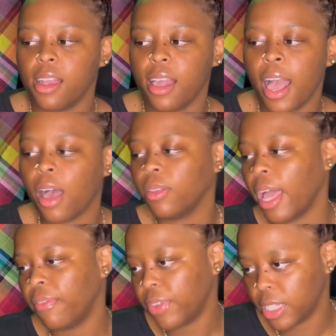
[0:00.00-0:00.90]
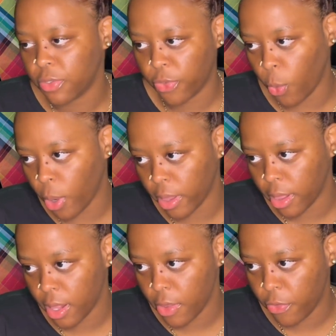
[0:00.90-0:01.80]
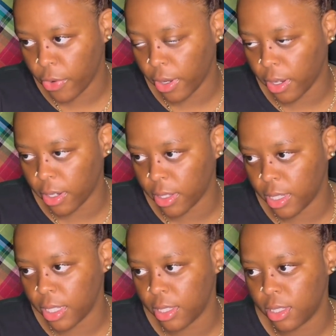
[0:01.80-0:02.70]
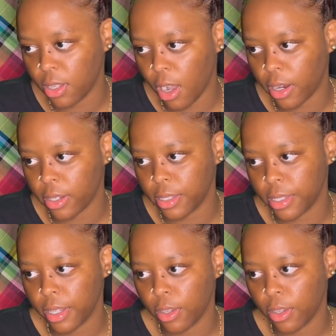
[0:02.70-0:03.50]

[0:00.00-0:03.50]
how life is for for these stars